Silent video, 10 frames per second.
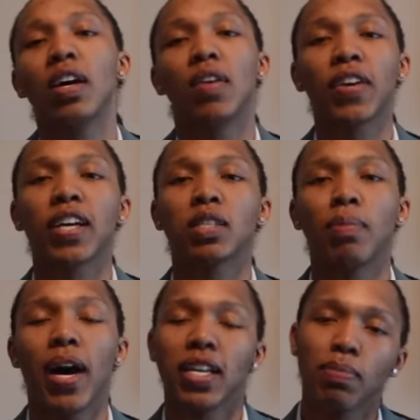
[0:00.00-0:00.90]
of
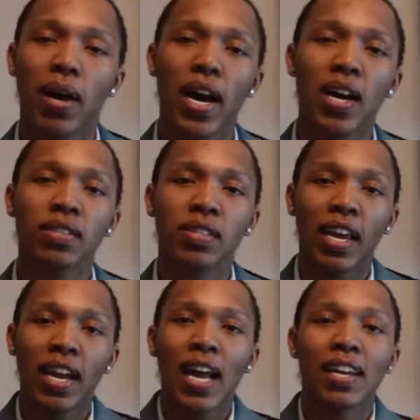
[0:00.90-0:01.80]
Customized Minds,
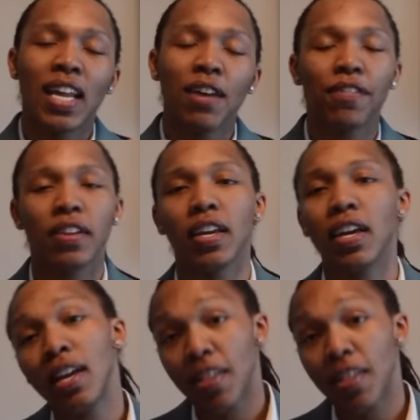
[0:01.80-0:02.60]
and I definitely